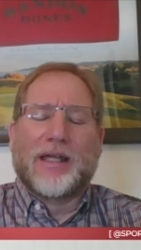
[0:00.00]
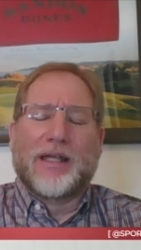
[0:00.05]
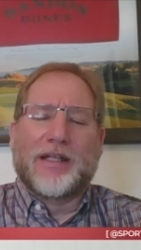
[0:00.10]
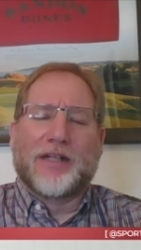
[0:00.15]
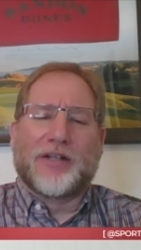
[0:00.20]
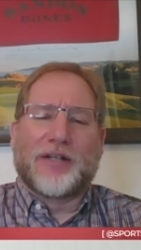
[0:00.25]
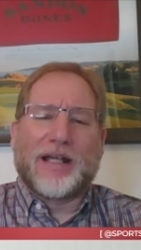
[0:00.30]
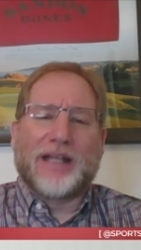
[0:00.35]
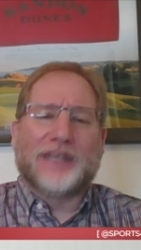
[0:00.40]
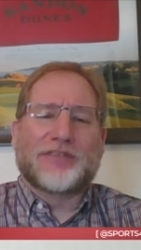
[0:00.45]
you
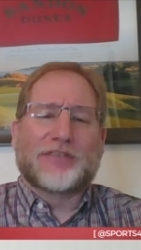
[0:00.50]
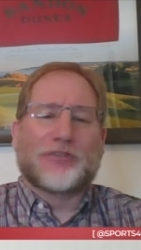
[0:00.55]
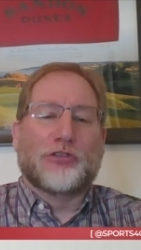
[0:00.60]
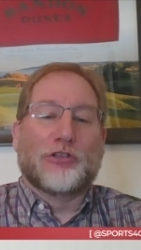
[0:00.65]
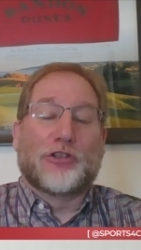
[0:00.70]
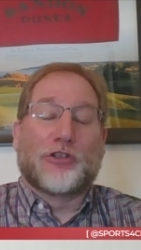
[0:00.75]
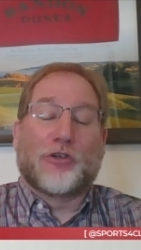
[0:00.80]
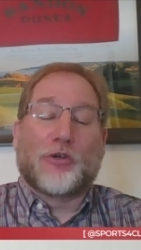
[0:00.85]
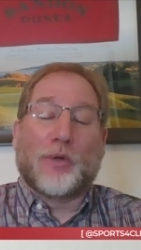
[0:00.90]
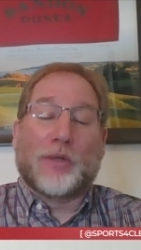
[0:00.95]
know, guys can
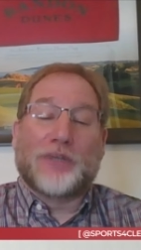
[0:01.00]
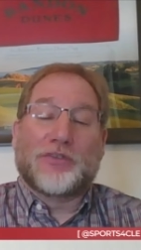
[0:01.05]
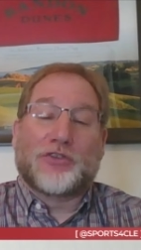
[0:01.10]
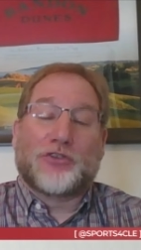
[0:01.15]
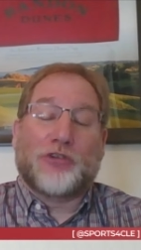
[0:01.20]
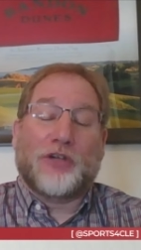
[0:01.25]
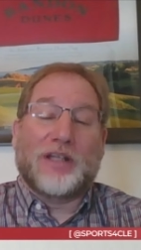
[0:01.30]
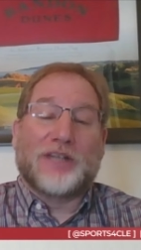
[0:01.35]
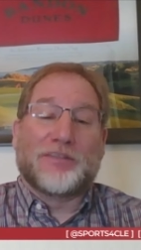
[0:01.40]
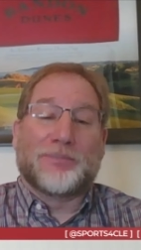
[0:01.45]
request
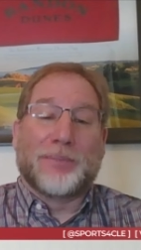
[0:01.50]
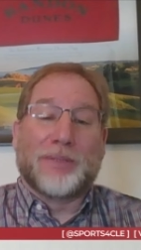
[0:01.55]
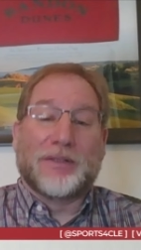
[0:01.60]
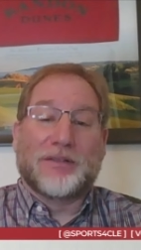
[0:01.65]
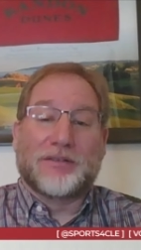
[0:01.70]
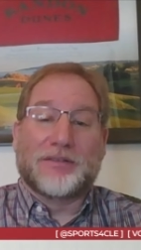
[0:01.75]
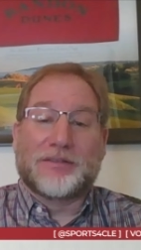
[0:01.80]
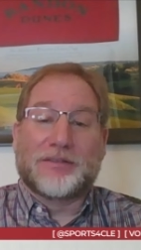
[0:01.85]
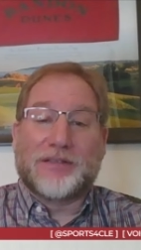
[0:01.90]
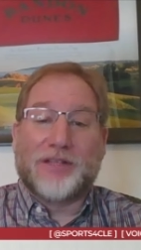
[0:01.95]
trades,
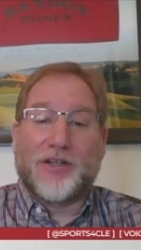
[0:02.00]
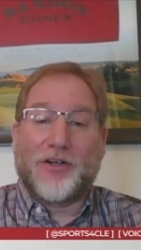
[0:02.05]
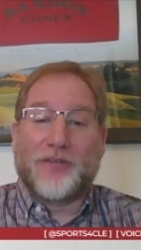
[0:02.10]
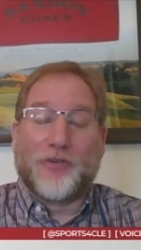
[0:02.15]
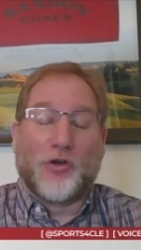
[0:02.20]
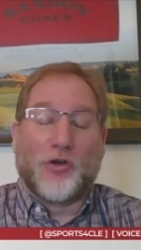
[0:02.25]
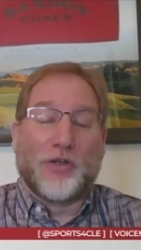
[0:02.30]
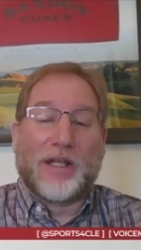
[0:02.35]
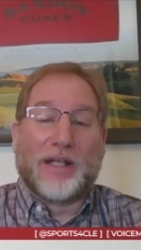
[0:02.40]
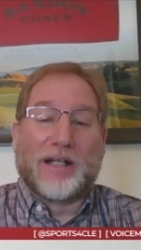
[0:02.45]
but they don't have
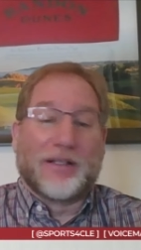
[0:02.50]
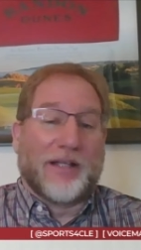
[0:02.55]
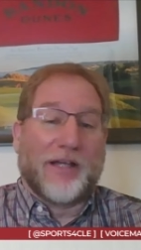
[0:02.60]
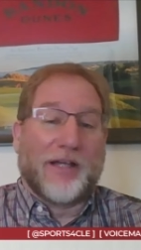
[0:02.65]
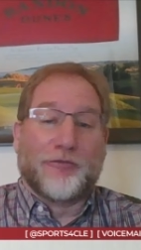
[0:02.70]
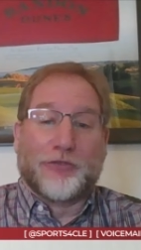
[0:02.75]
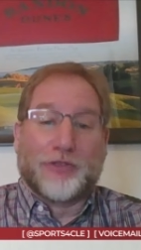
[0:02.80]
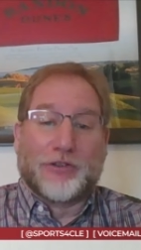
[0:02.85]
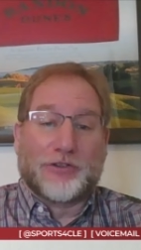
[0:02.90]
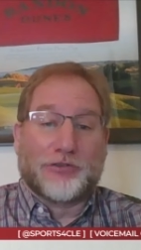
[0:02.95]
a whole lot of
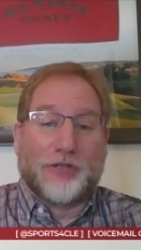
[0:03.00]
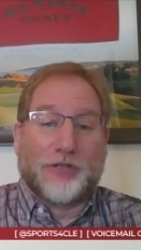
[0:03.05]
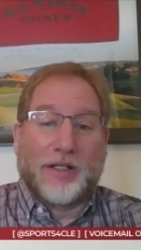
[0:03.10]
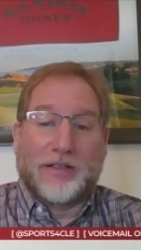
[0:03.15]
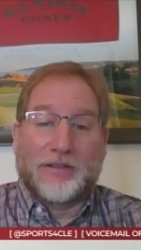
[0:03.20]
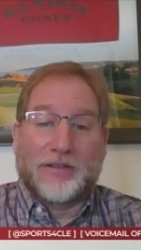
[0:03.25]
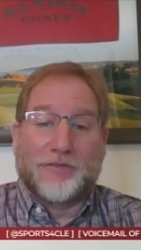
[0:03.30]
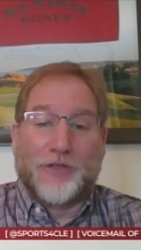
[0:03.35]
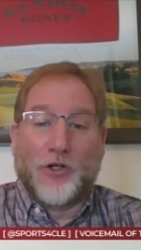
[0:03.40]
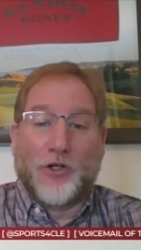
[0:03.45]
leverage,
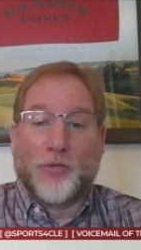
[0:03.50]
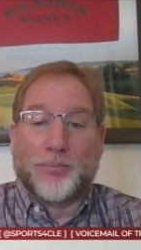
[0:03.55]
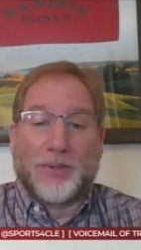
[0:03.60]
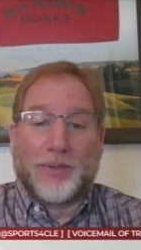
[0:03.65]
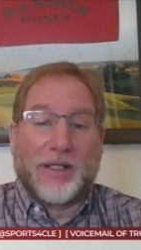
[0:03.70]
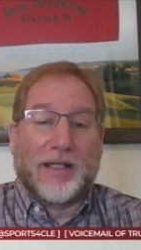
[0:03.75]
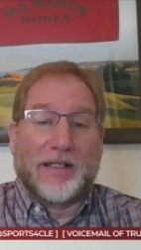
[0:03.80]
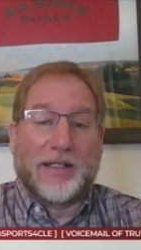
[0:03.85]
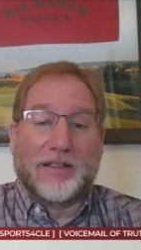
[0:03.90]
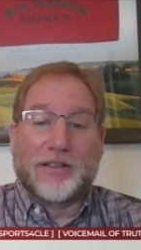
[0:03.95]
right? If you don't
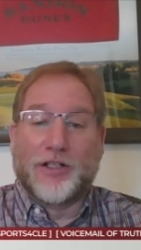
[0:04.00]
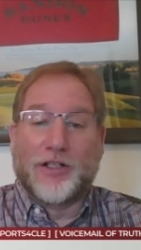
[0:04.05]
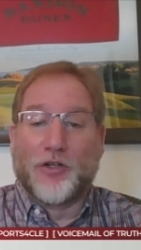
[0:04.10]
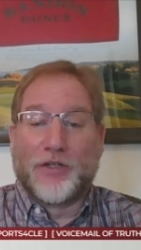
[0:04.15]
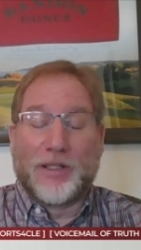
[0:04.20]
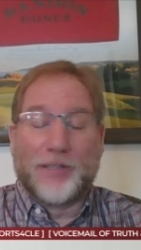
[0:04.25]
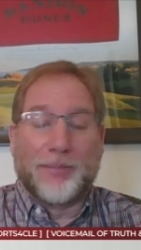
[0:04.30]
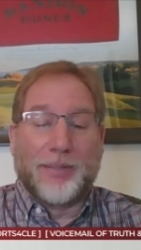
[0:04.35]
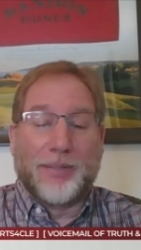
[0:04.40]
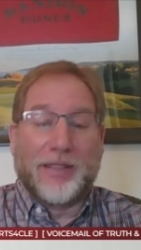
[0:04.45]
play, you
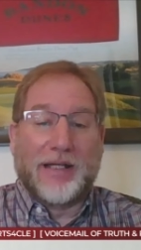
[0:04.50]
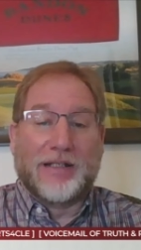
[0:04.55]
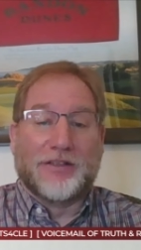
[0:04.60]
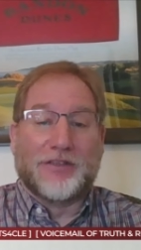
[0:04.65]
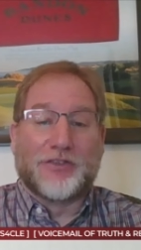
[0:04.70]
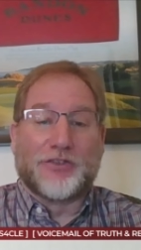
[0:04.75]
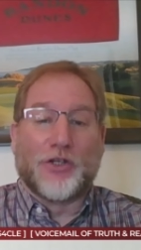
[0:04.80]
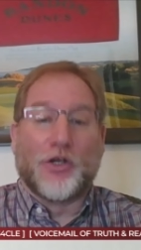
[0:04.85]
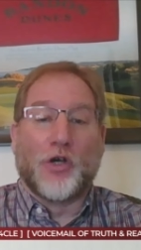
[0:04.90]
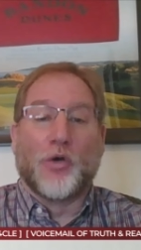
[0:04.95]
don't get
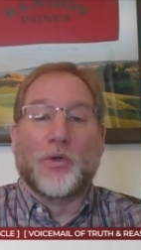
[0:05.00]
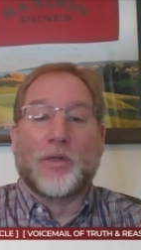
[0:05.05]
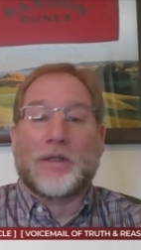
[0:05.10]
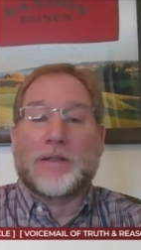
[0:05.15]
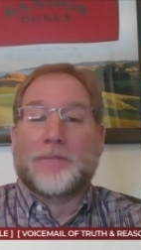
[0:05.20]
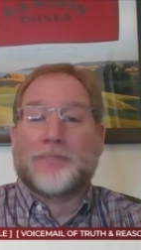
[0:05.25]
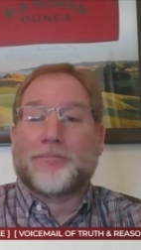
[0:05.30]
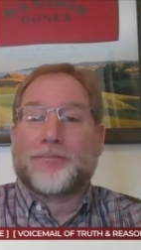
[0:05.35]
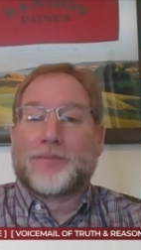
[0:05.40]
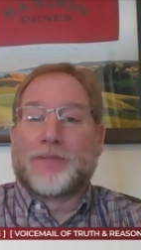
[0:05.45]
paid. So
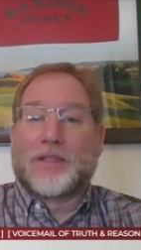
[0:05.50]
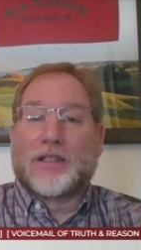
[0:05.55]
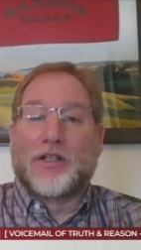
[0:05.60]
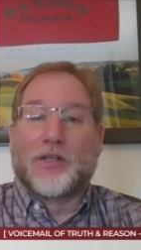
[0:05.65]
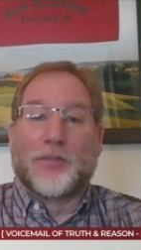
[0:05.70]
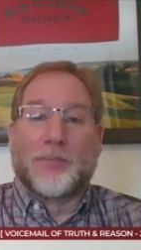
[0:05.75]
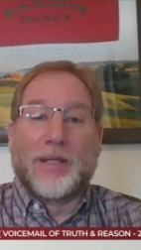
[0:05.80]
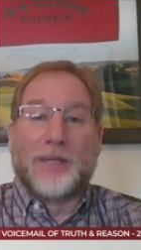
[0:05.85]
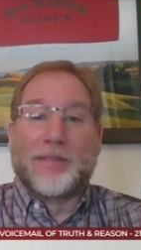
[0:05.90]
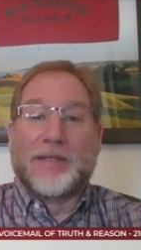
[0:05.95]
you
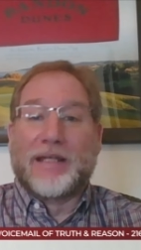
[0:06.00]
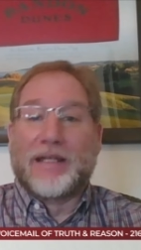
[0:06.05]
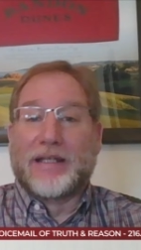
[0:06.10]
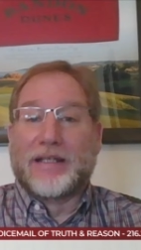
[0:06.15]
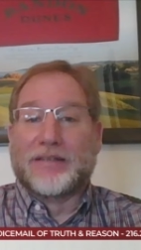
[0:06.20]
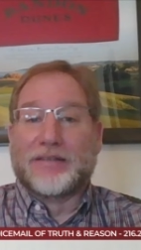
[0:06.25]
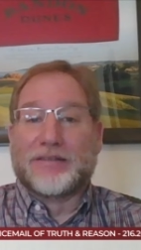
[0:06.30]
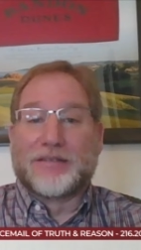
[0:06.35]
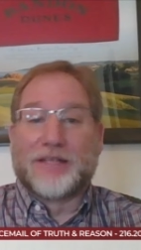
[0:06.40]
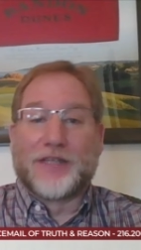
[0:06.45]
know, maybe
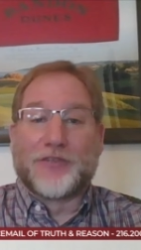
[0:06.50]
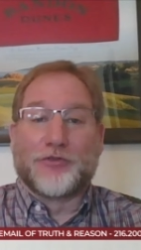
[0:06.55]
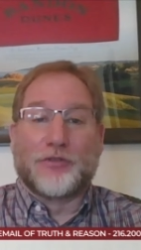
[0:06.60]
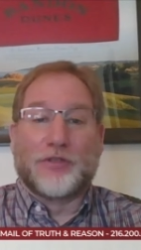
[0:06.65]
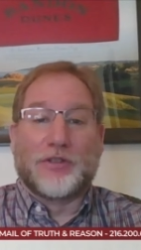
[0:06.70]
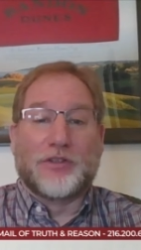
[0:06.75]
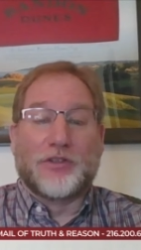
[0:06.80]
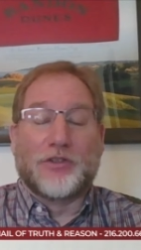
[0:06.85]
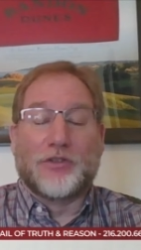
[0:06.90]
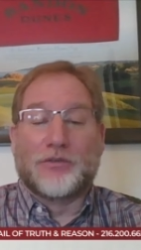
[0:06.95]
Higgins doesn't
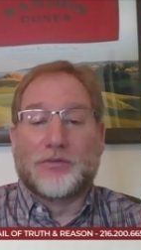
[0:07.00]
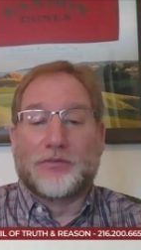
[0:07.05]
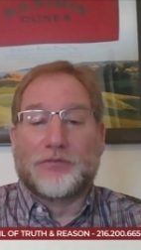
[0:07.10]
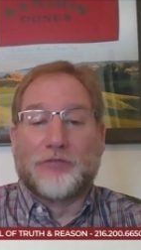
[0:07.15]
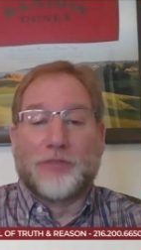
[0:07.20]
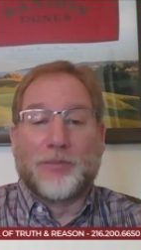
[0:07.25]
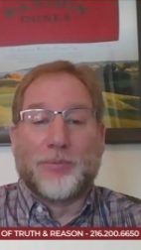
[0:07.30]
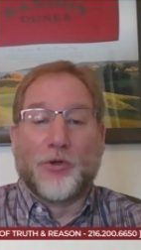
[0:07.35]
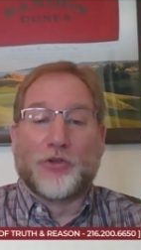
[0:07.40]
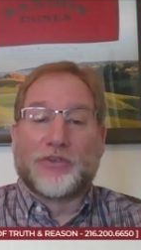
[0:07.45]
re-
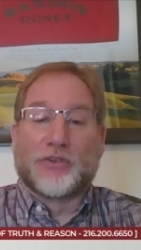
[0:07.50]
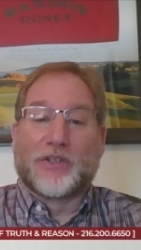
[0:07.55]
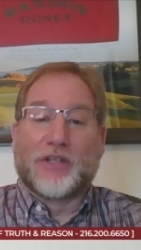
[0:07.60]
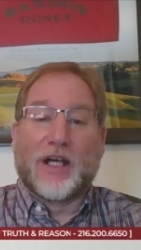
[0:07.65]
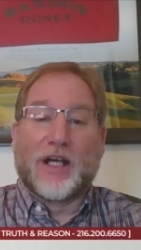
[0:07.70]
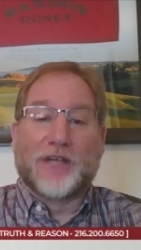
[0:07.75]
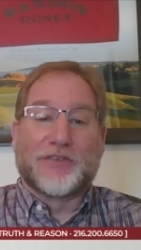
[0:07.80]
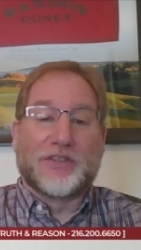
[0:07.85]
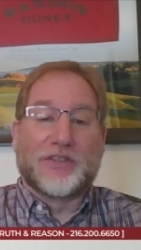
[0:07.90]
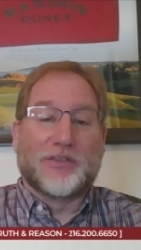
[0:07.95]
report to the
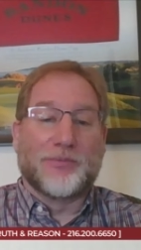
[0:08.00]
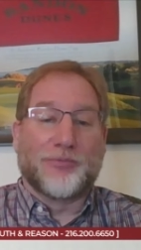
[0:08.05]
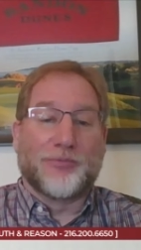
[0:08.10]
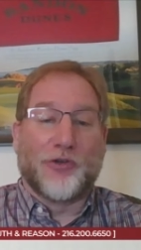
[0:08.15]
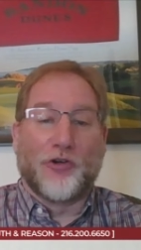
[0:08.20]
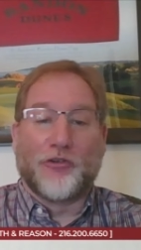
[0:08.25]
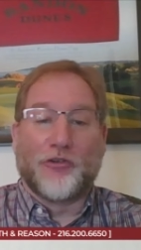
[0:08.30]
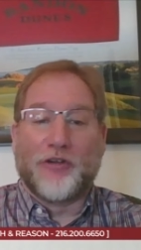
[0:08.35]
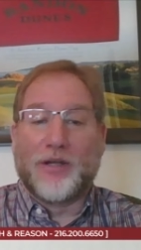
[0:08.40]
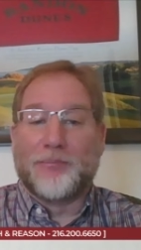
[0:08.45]
offseason
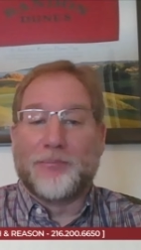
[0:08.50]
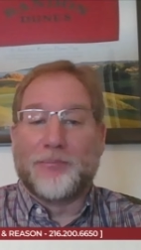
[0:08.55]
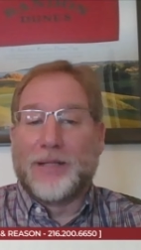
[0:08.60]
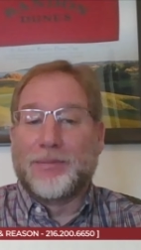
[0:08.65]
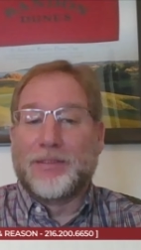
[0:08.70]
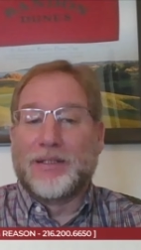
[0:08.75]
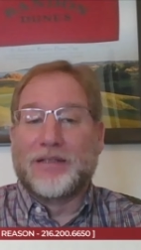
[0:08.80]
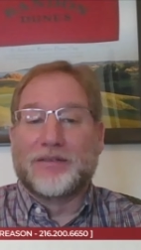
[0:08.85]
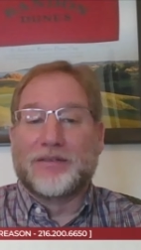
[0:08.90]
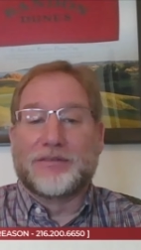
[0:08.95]
program.
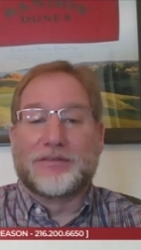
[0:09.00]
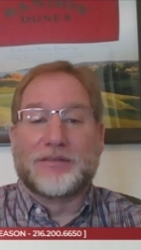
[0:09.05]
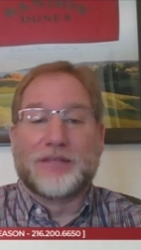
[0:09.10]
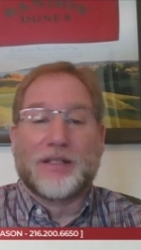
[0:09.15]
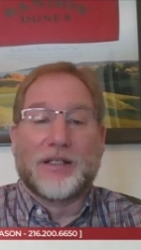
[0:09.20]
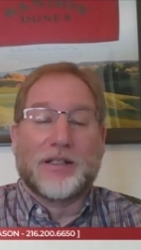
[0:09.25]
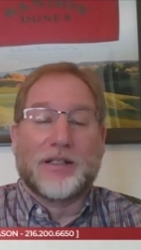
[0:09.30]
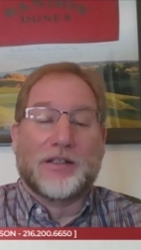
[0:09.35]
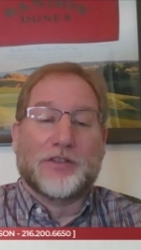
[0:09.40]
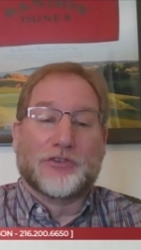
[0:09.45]
Maybe
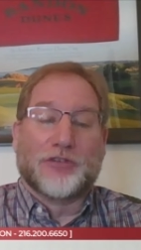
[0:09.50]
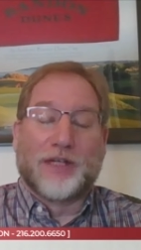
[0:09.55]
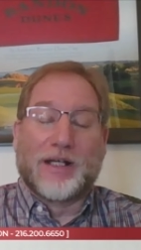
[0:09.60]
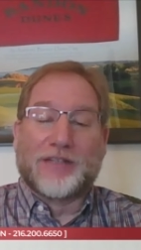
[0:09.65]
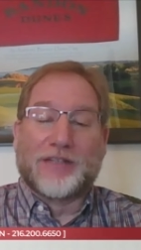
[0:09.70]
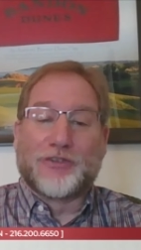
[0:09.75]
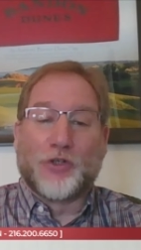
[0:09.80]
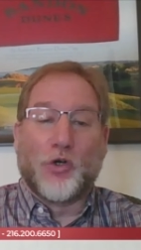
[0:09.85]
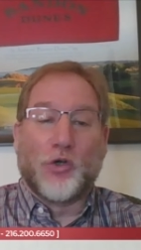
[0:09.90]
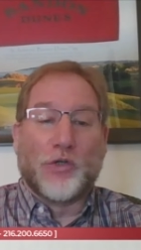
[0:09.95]

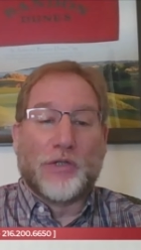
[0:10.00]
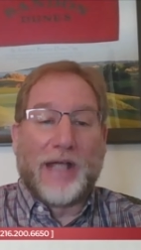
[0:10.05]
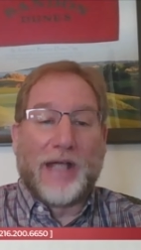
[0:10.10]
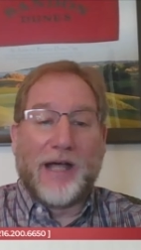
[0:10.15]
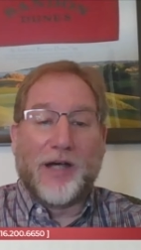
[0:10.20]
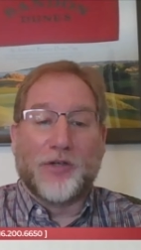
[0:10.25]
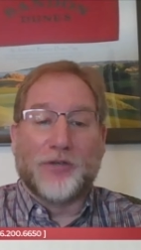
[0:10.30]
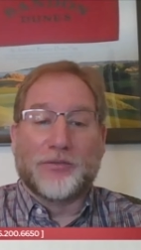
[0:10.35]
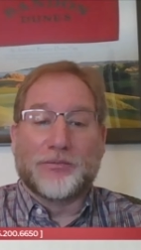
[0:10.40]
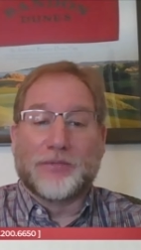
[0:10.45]
tries to hold
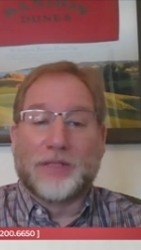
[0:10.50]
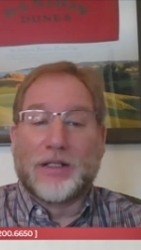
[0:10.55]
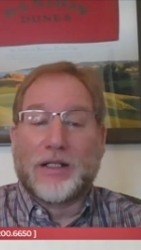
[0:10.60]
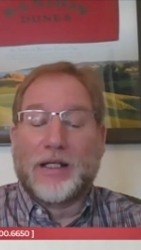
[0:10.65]
out.